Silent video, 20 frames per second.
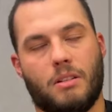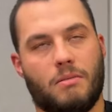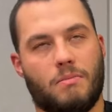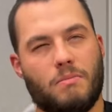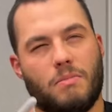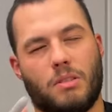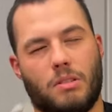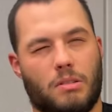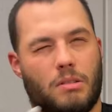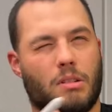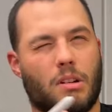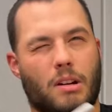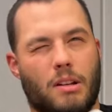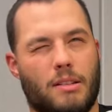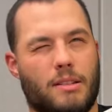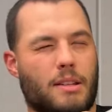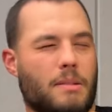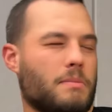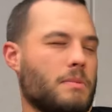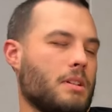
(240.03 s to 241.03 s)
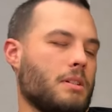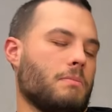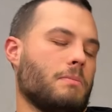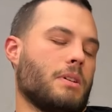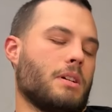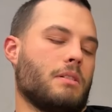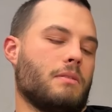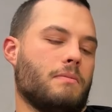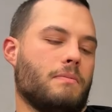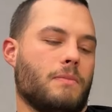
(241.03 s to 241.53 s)
So it's kind of the same thing,
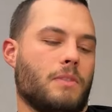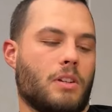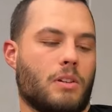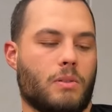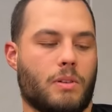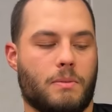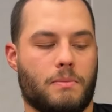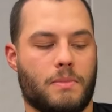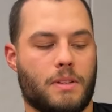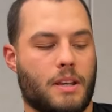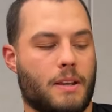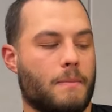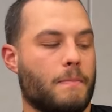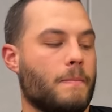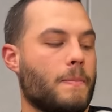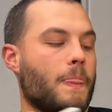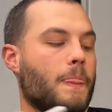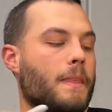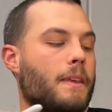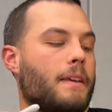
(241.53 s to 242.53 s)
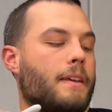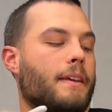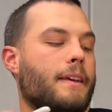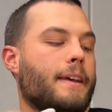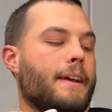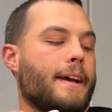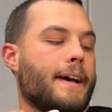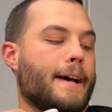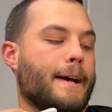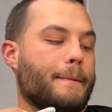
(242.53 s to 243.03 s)
but you know what I'm
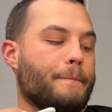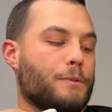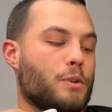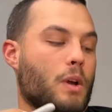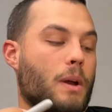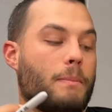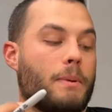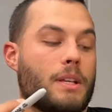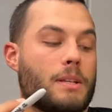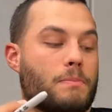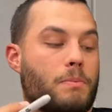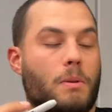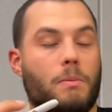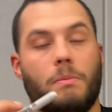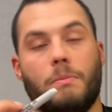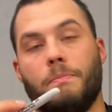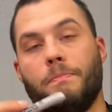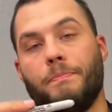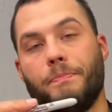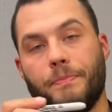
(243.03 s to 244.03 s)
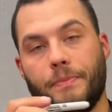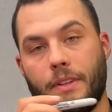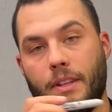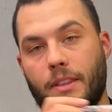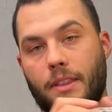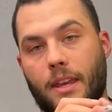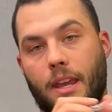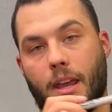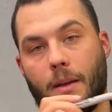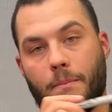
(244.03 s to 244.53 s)
saying. So our biggest problem
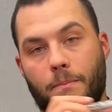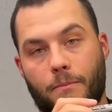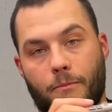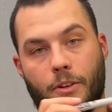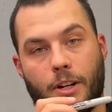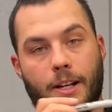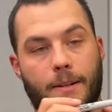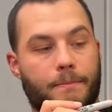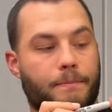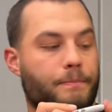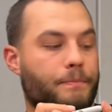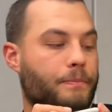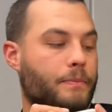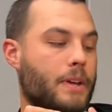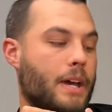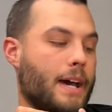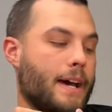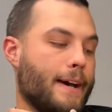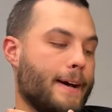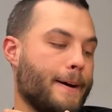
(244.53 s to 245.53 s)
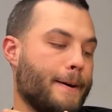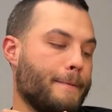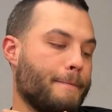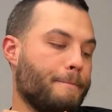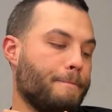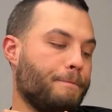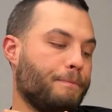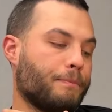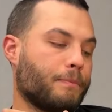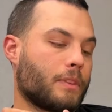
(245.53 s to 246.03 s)
there, right?
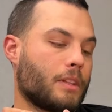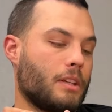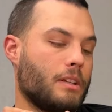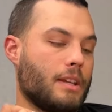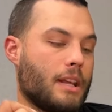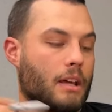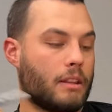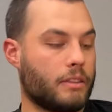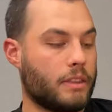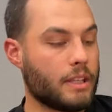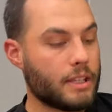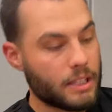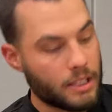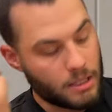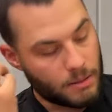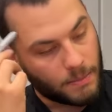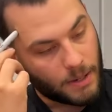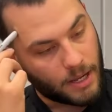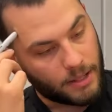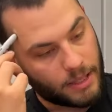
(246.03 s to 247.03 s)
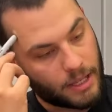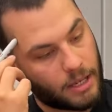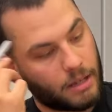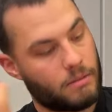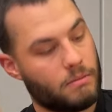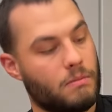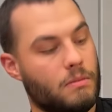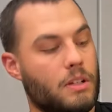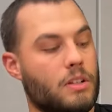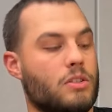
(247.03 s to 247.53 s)
Now, thinking about
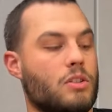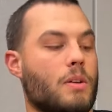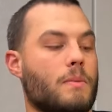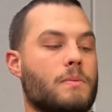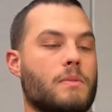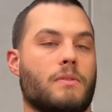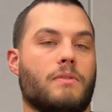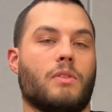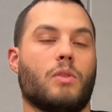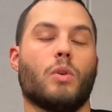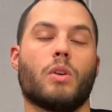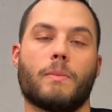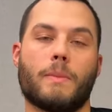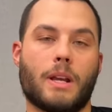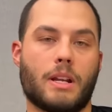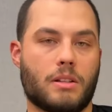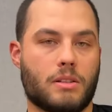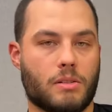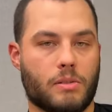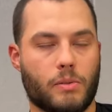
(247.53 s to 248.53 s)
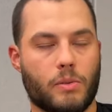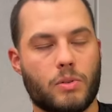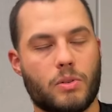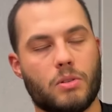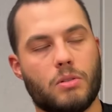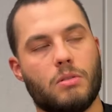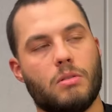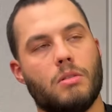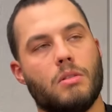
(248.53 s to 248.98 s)
that in terms of an automated solution,